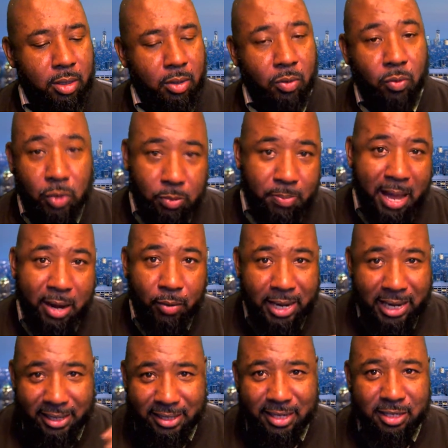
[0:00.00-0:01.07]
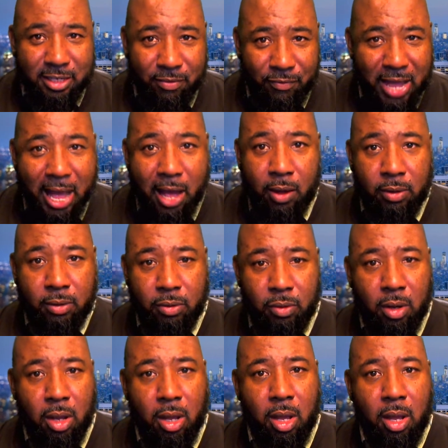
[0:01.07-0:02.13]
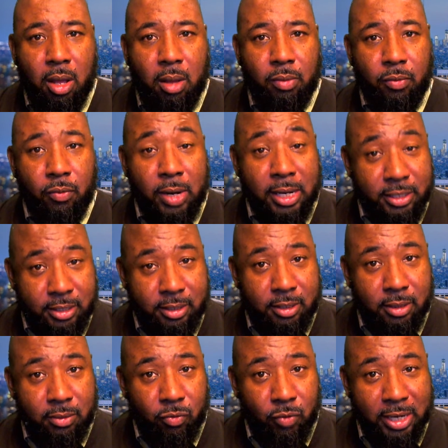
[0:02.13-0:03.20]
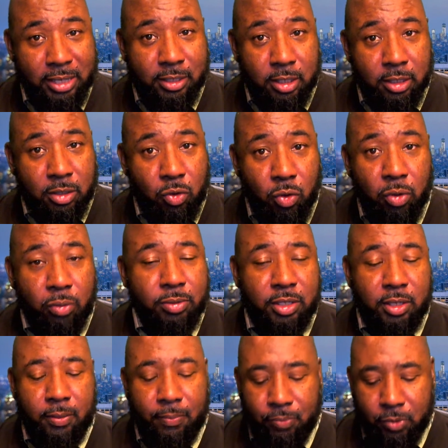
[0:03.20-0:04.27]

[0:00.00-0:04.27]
which, by the way, he disavowed racist groups.